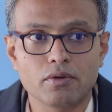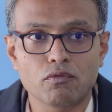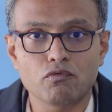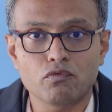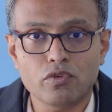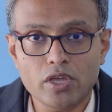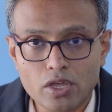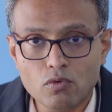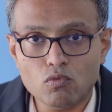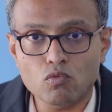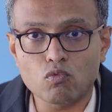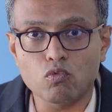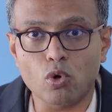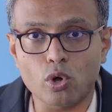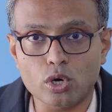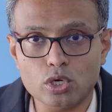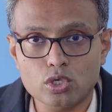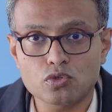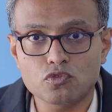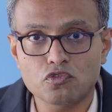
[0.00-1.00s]
We
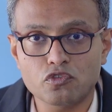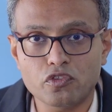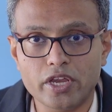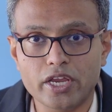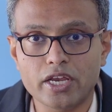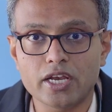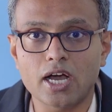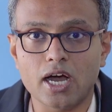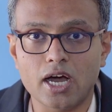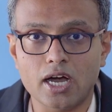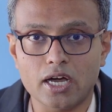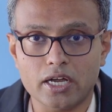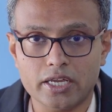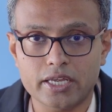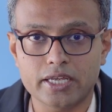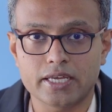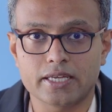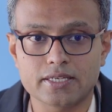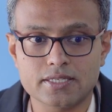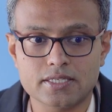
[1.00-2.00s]
want to feed our
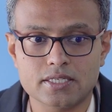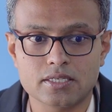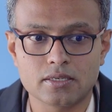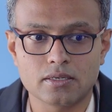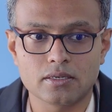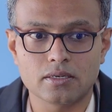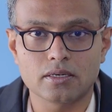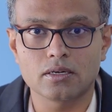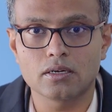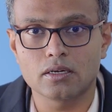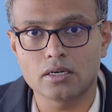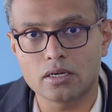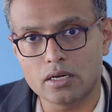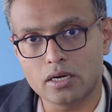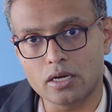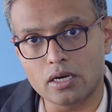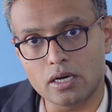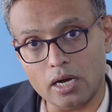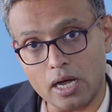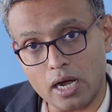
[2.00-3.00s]
kids
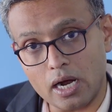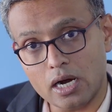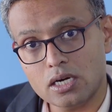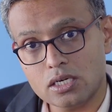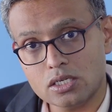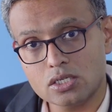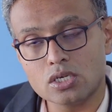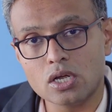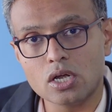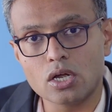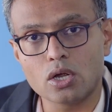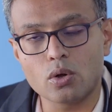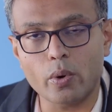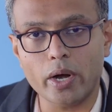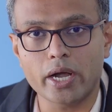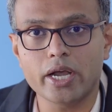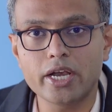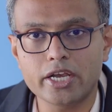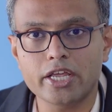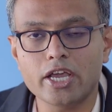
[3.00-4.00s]
a large
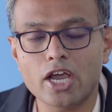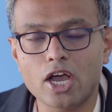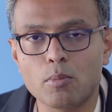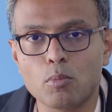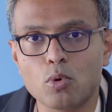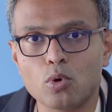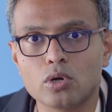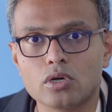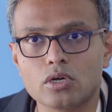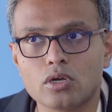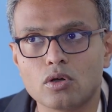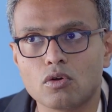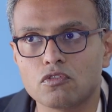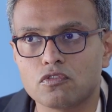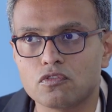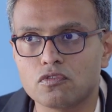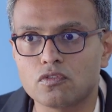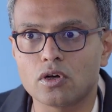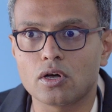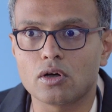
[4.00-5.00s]
quantity amount
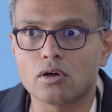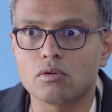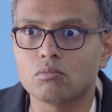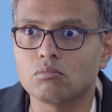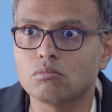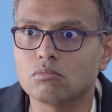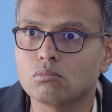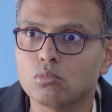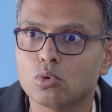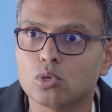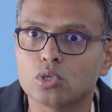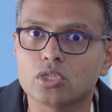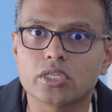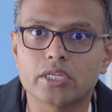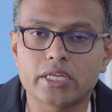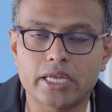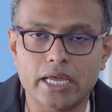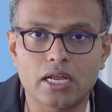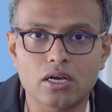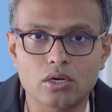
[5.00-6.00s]
of
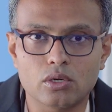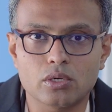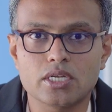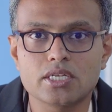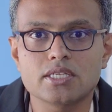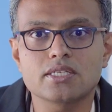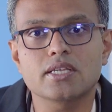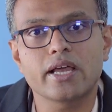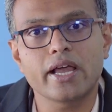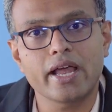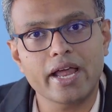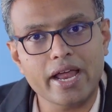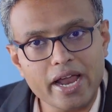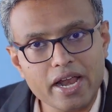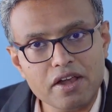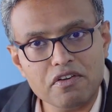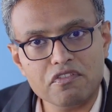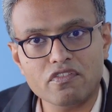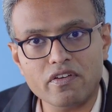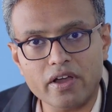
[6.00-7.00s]
both calories
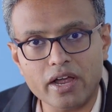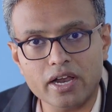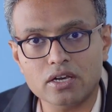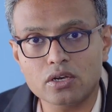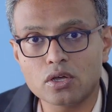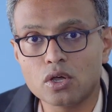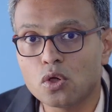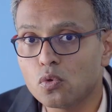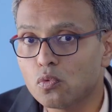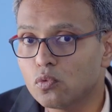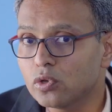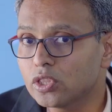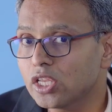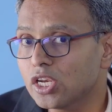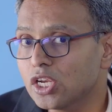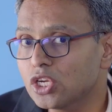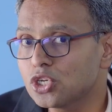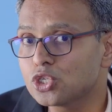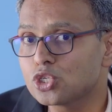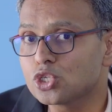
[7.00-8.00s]
and fat
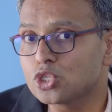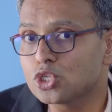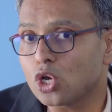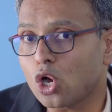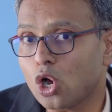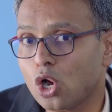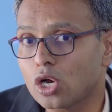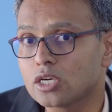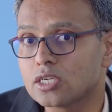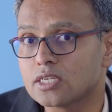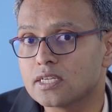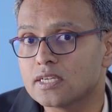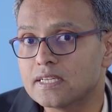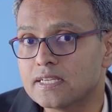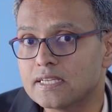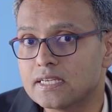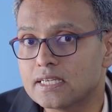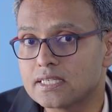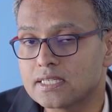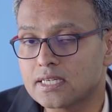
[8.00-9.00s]
within a short
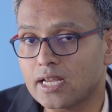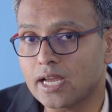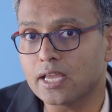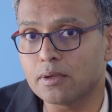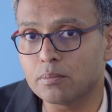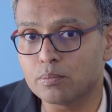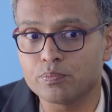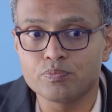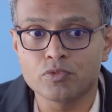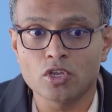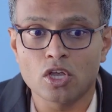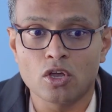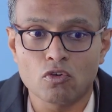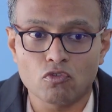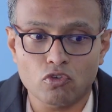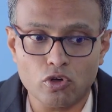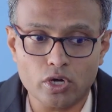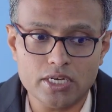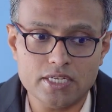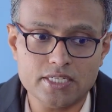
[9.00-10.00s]
time.
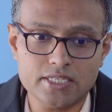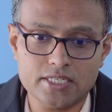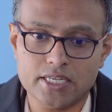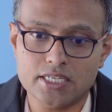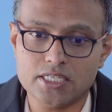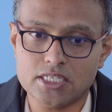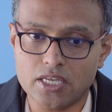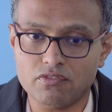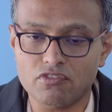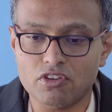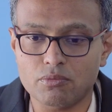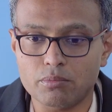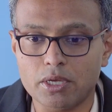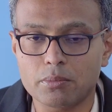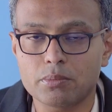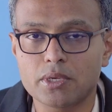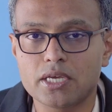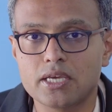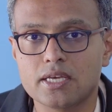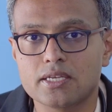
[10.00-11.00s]
For instance, if a
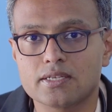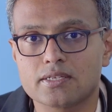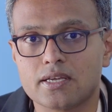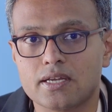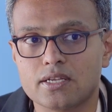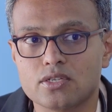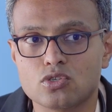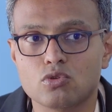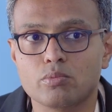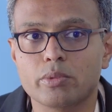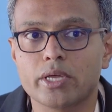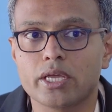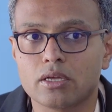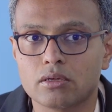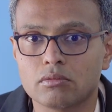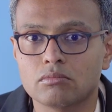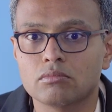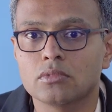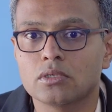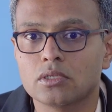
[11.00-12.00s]
baby is
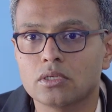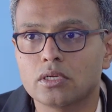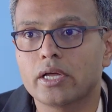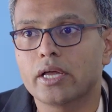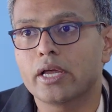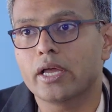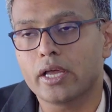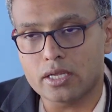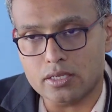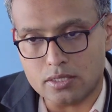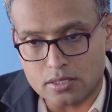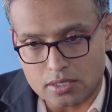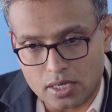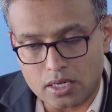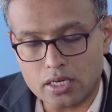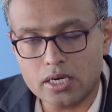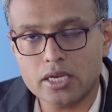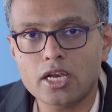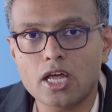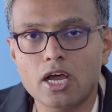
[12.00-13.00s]
consuming a
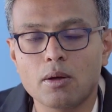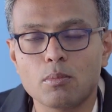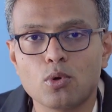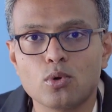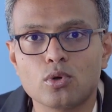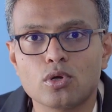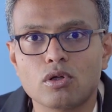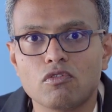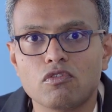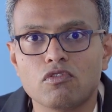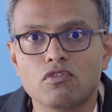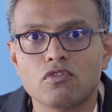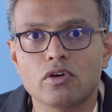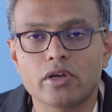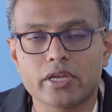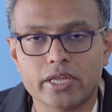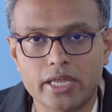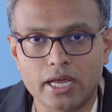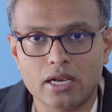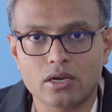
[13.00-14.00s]
certain amount of
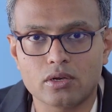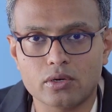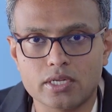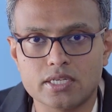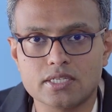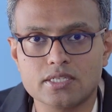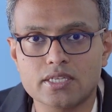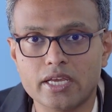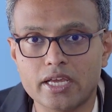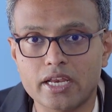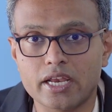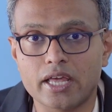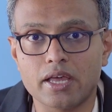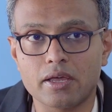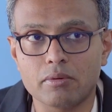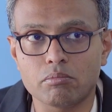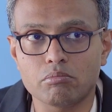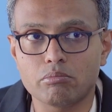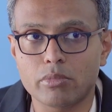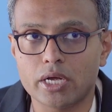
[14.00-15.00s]
calories in
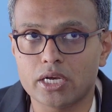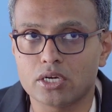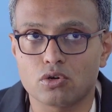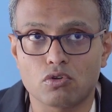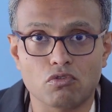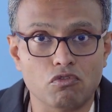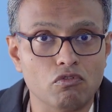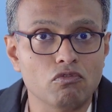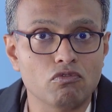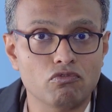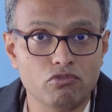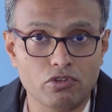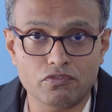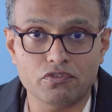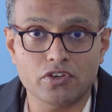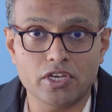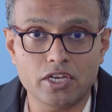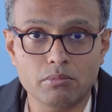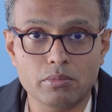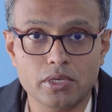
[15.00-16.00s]
a matter of
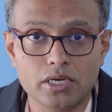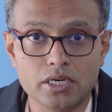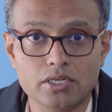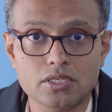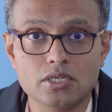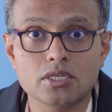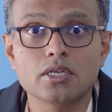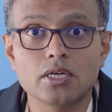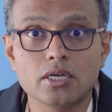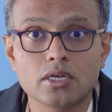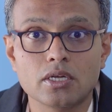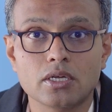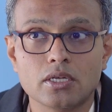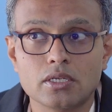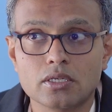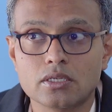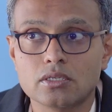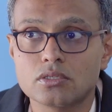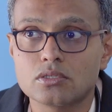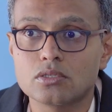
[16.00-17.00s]
15 minutes,
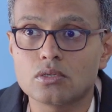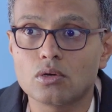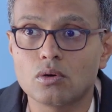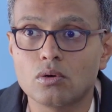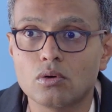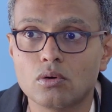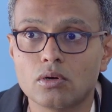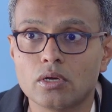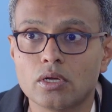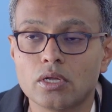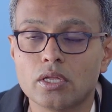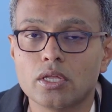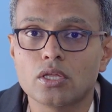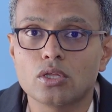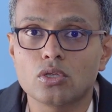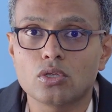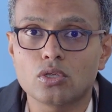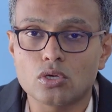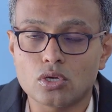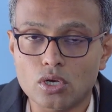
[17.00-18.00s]
so
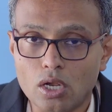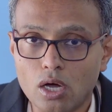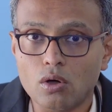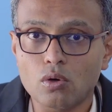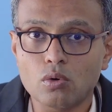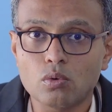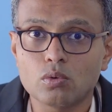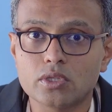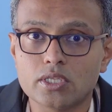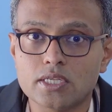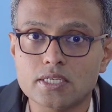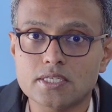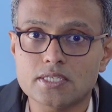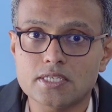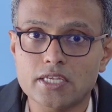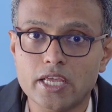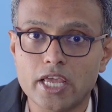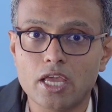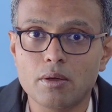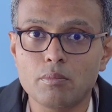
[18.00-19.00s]
now the
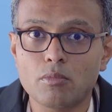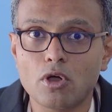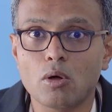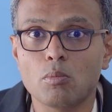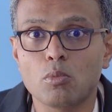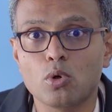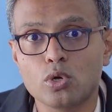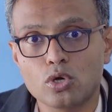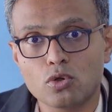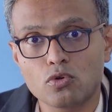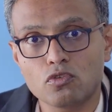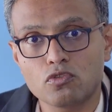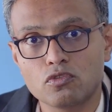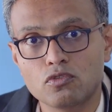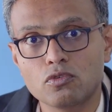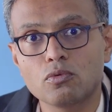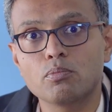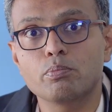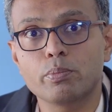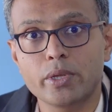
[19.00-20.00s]
same amount
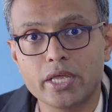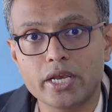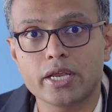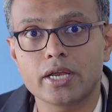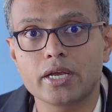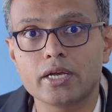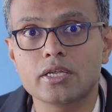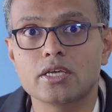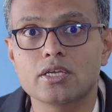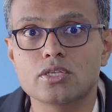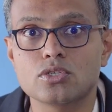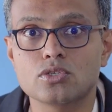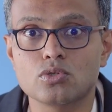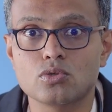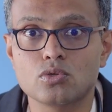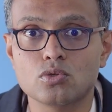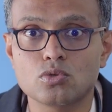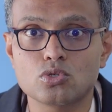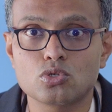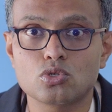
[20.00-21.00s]
of period is
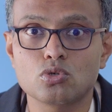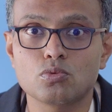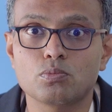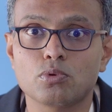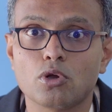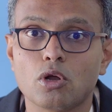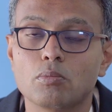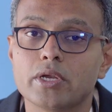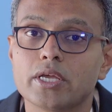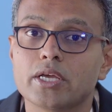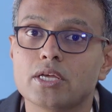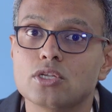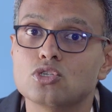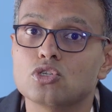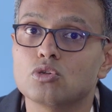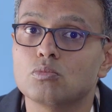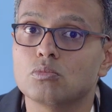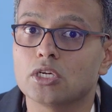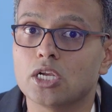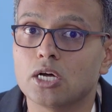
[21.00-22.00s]
used to probably
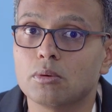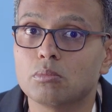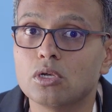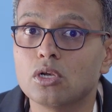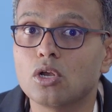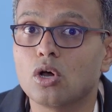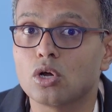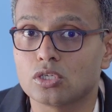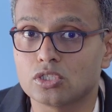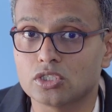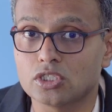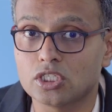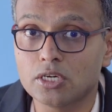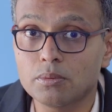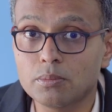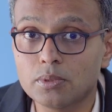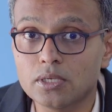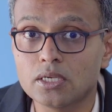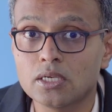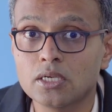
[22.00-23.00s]
consume double or
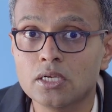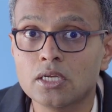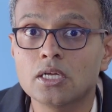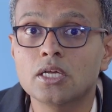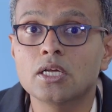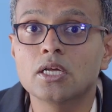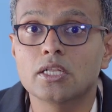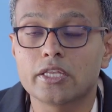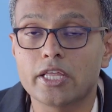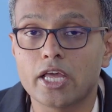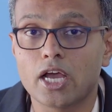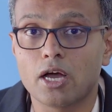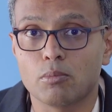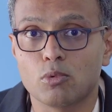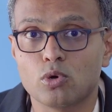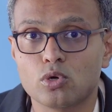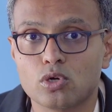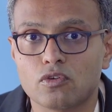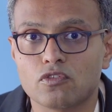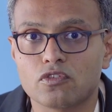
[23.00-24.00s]
triple the
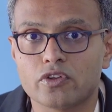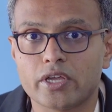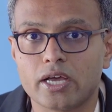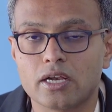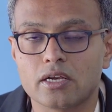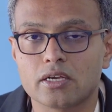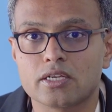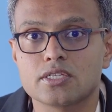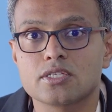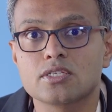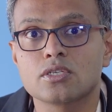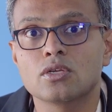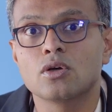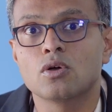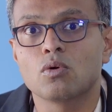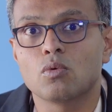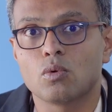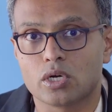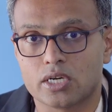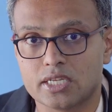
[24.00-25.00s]
amount of calories
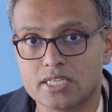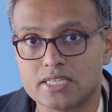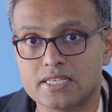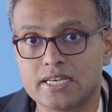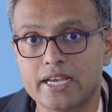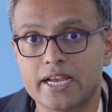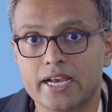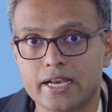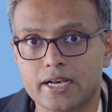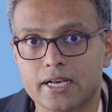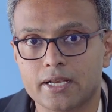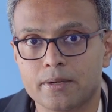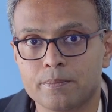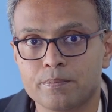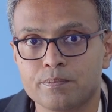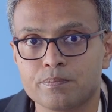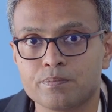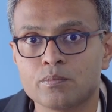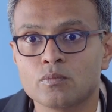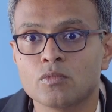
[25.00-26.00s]
what is needed.
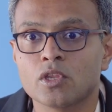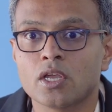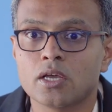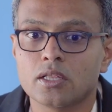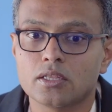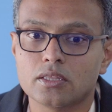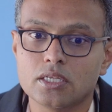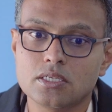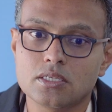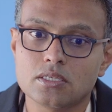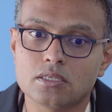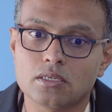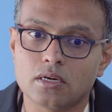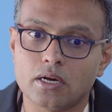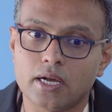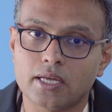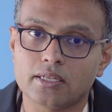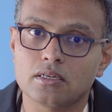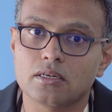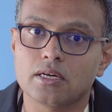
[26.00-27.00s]
This
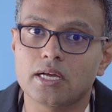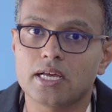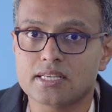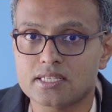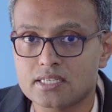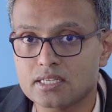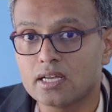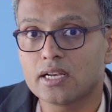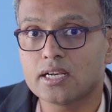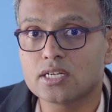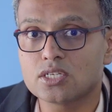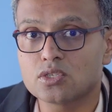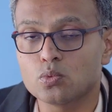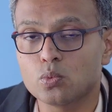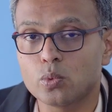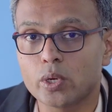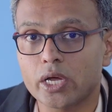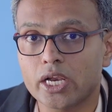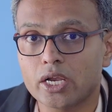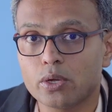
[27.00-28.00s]
rather
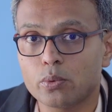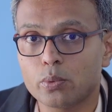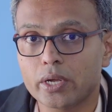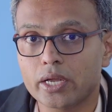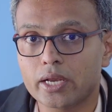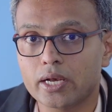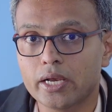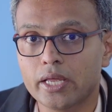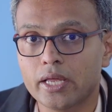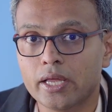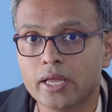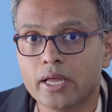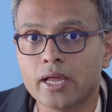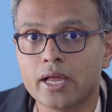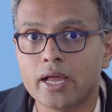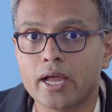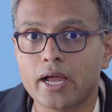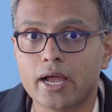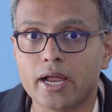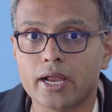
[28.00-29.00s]
escalates very quickly
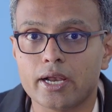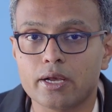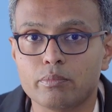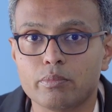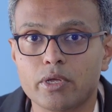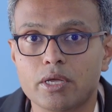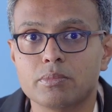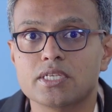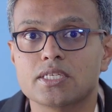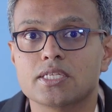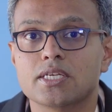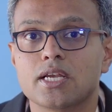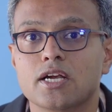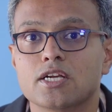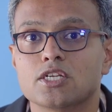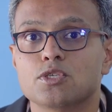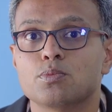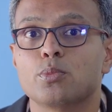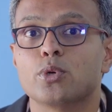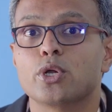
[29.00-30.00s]
and baby
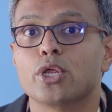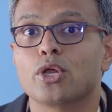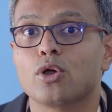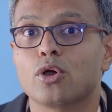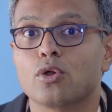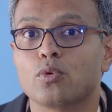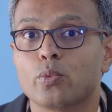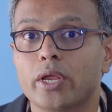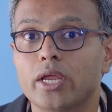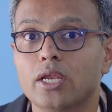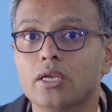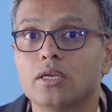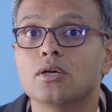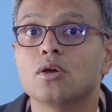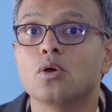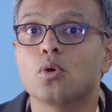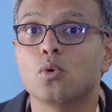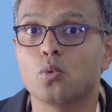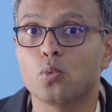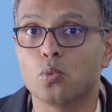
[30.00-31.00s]
starts putting on weight
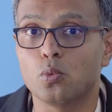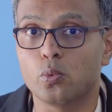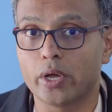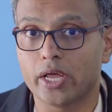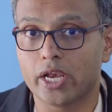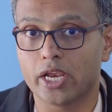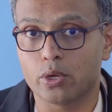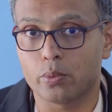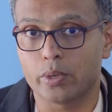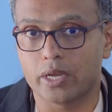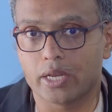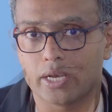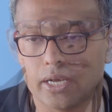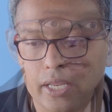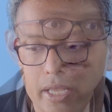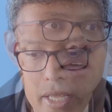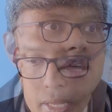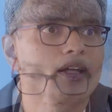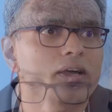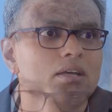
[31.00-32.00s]
very
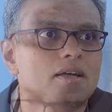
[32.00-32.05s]
quickly.